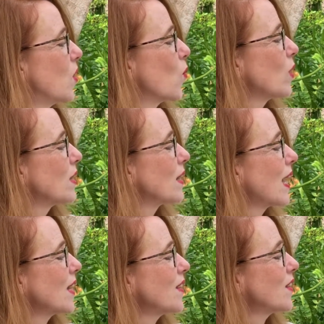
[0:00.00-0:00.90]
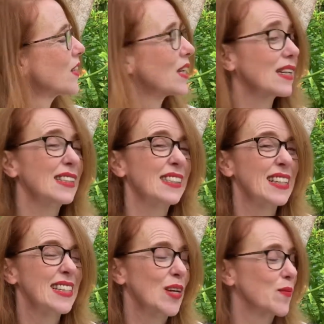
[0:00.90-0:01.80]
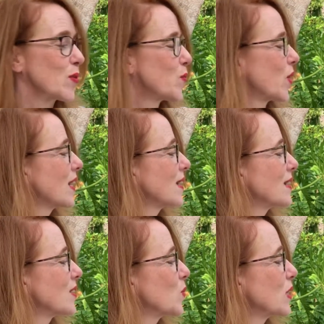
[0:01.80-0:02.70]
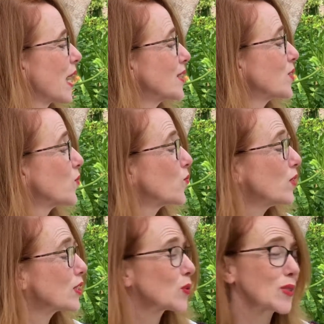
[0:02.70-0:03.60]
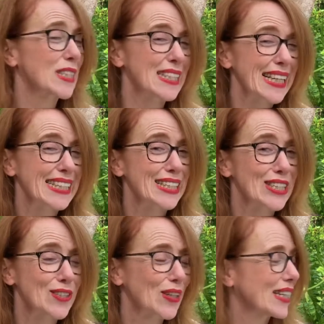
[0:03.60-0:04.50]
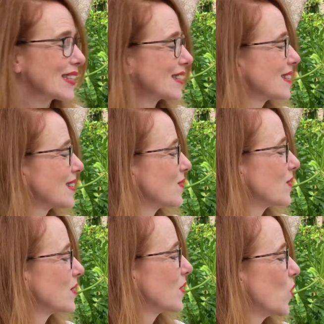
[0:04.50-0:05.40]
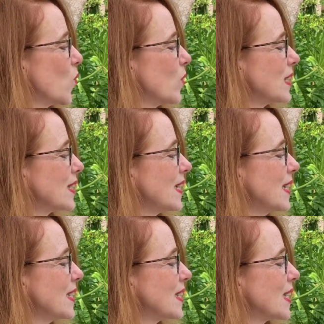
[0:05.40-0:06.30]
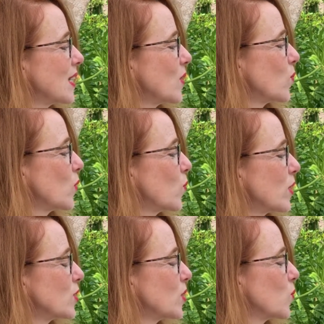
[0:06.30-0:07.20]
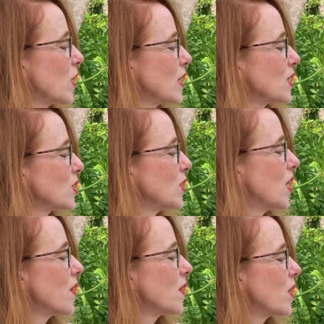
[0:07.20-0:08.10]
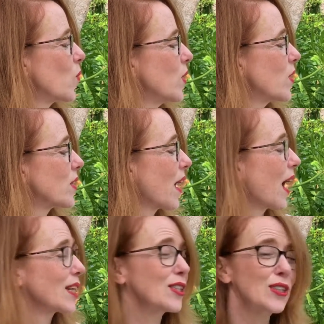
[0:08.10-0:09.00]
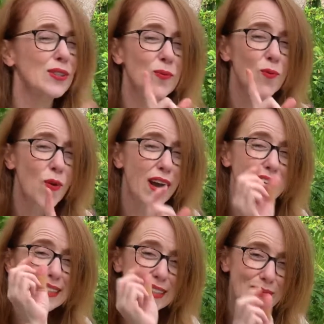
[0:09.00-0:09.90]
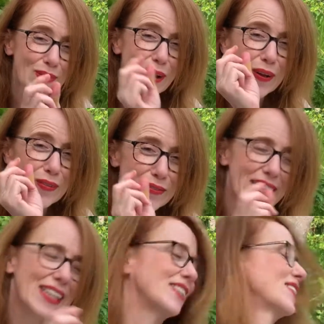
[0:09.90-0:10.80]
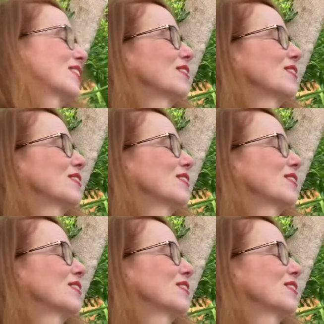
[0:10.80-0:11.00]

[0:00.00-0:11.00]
We like the things that summer brings. We like to fish with sticks and strings. We sit and sit, we wish and wish that we could catch just one small fish.